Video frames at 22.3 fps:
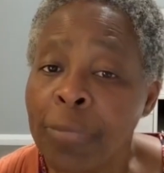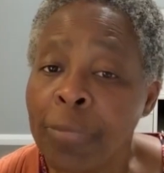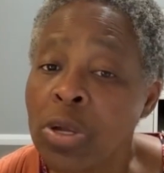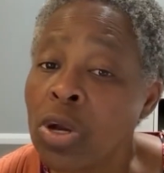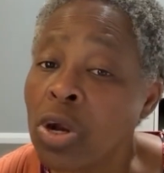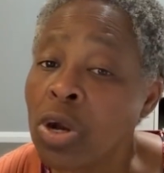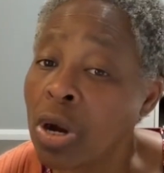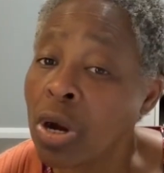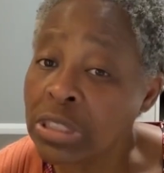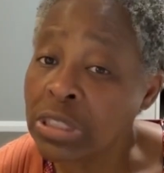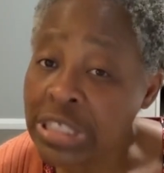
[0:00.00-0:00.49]

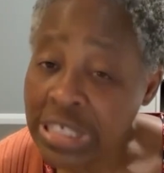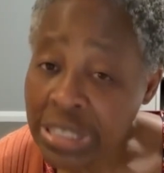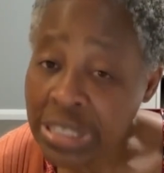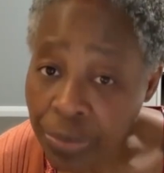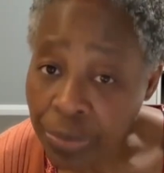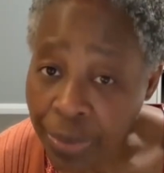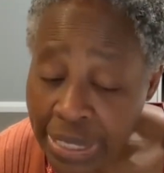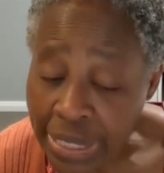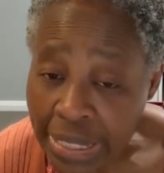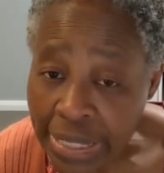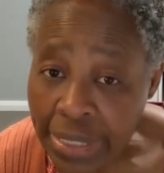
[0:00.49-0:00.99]

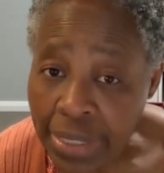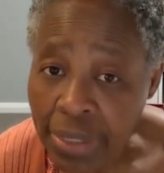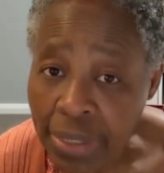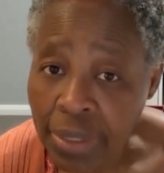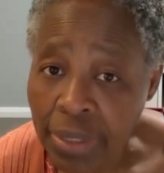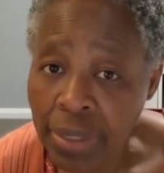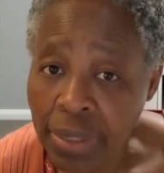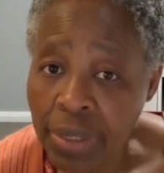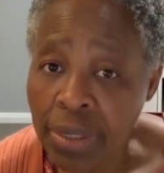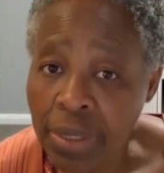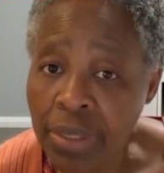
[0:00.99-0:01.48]
Consequently,
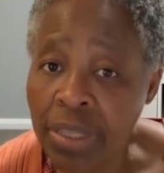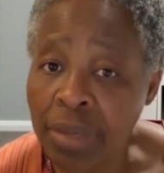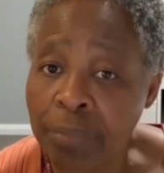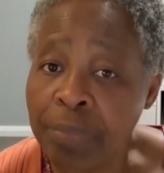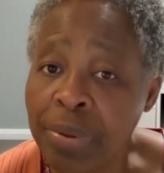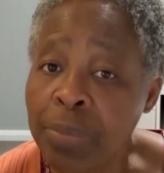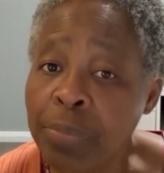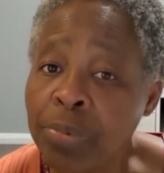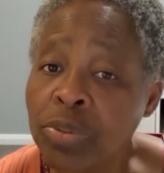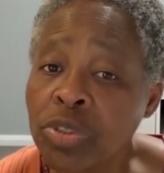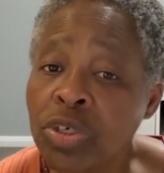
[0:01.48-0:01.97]
the
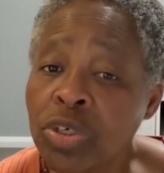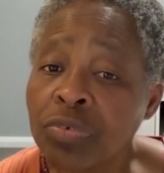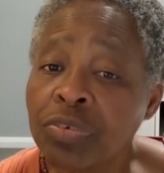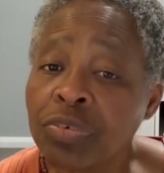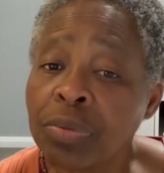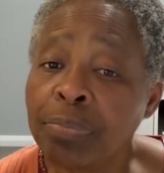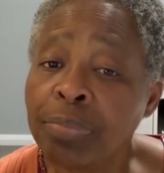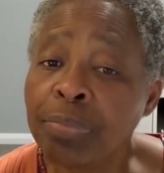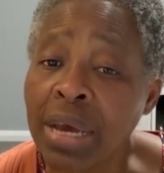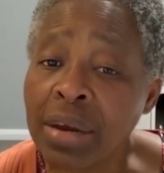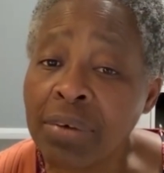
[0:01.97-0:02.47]
peoples of the
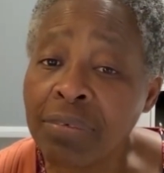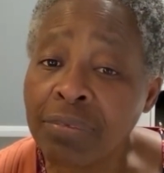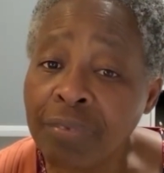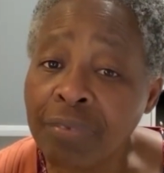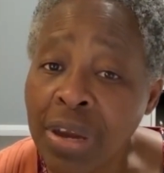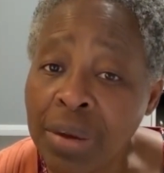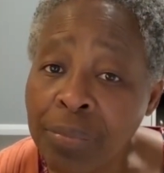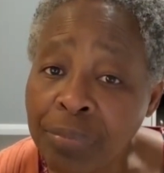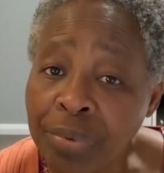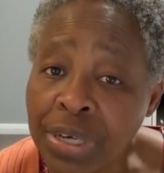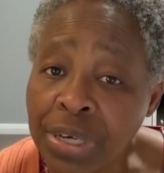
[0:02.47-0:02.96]
Black
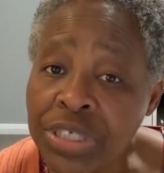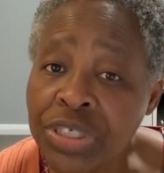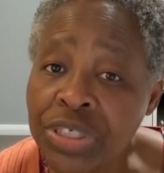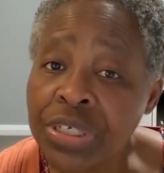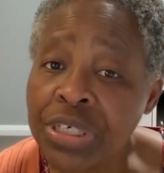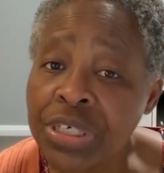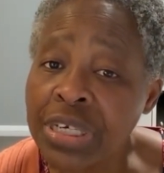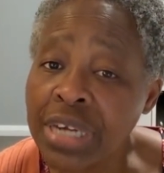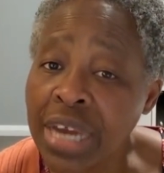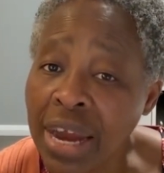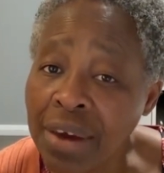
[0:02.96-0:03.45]
vibration
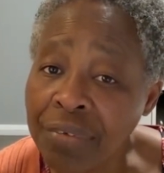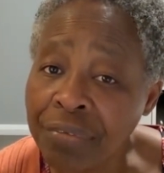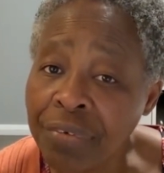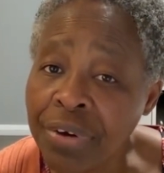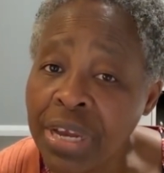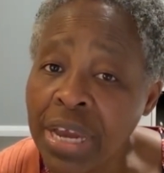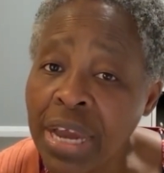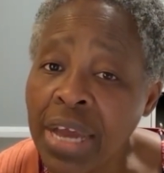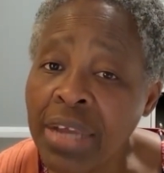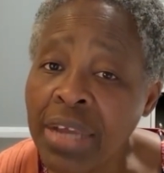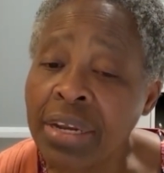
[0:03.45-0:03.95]
in
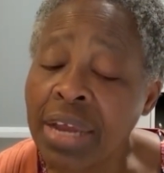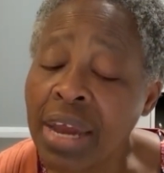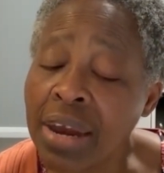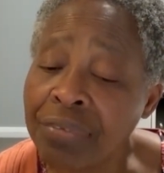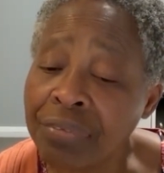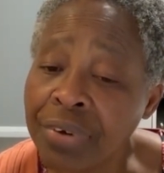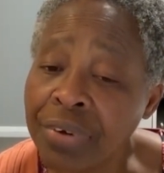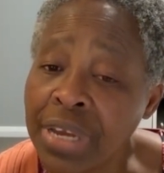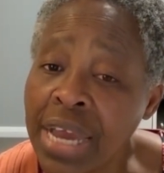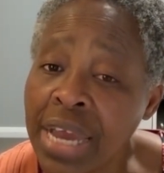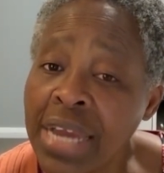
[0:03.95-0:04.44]
Africa and
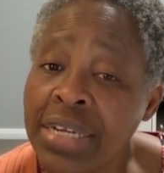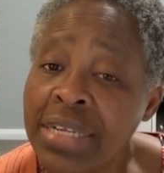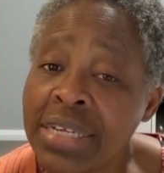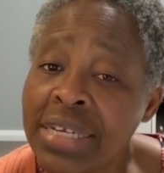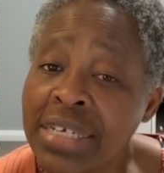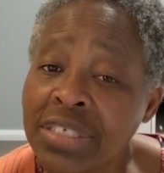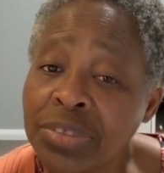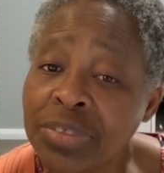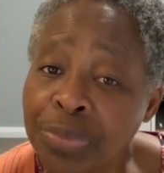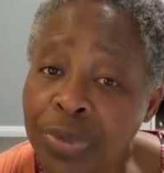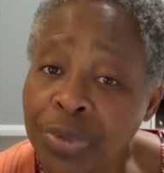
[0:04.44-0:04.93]
Africa in
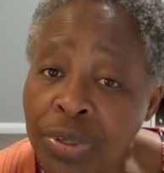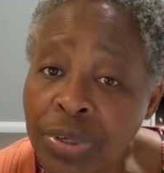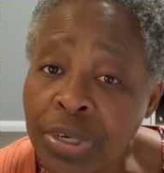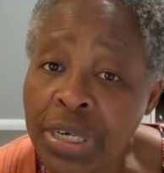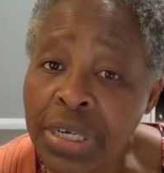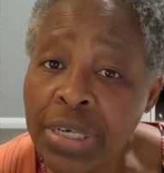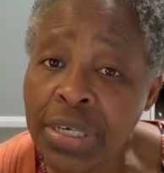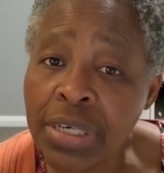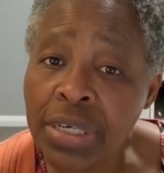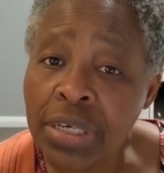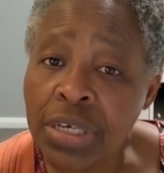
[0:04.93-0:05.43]

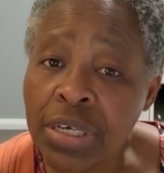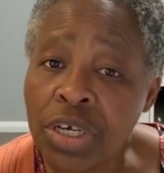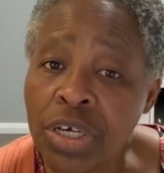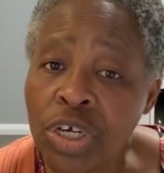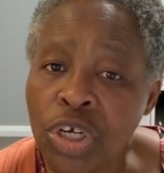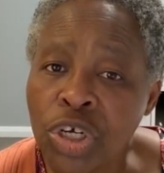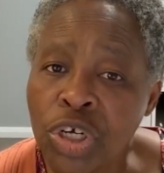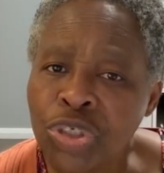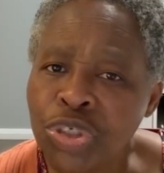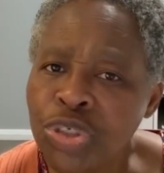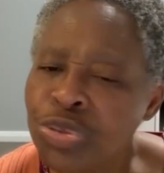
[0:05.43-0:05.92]
diaspora
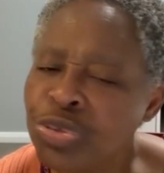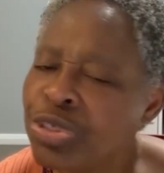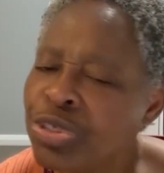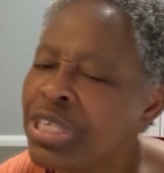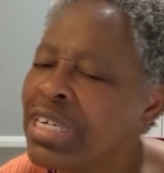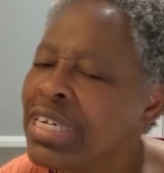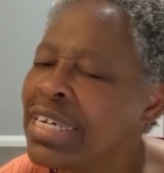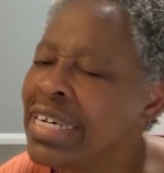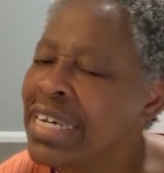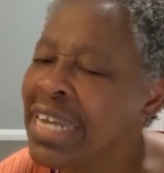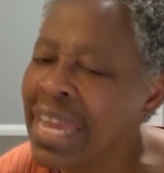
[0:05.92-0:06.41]
should
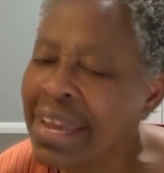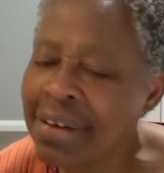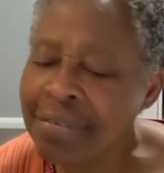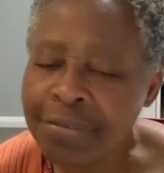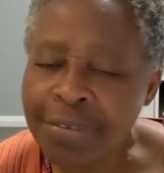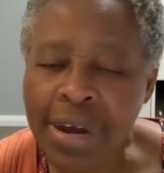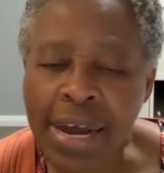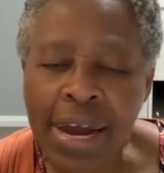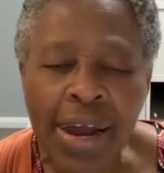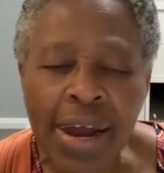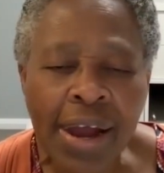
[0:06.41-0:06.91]

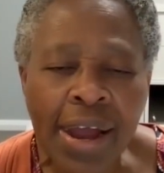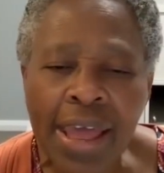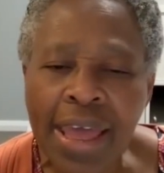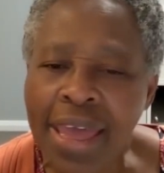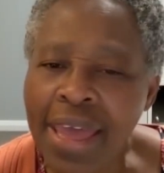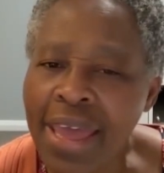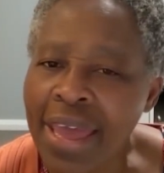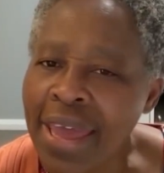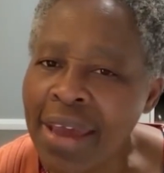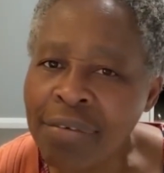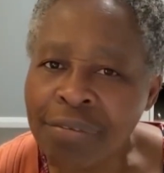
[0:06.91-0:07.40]
never
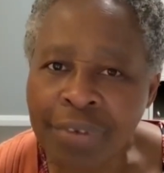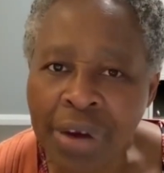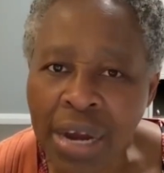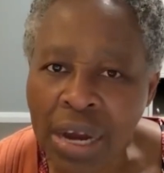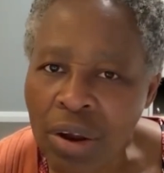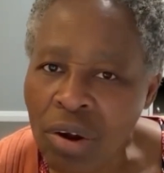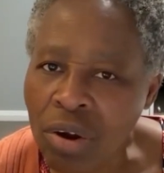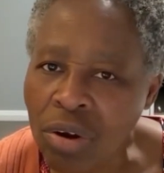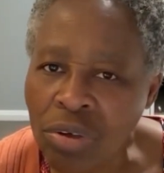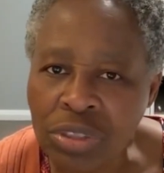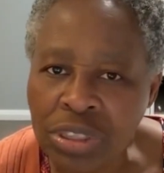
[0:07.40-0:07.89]
ever
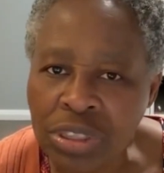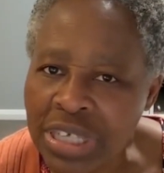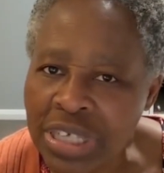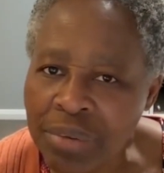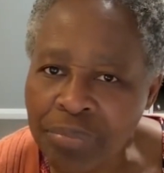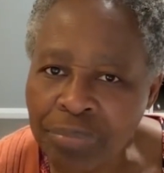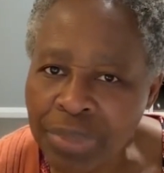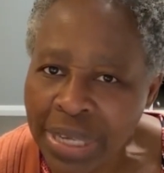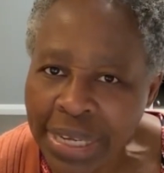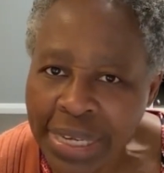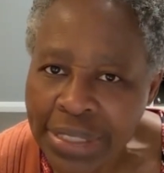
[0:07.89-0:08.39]

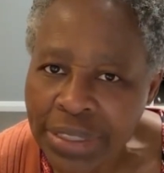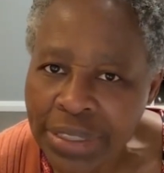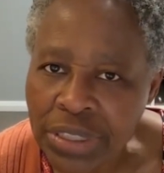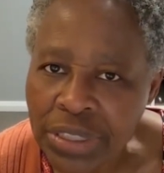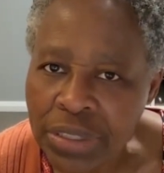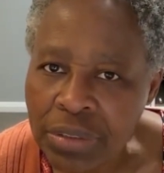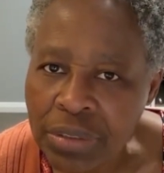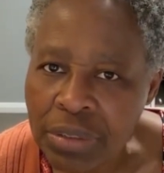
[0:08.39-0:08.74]
contemplate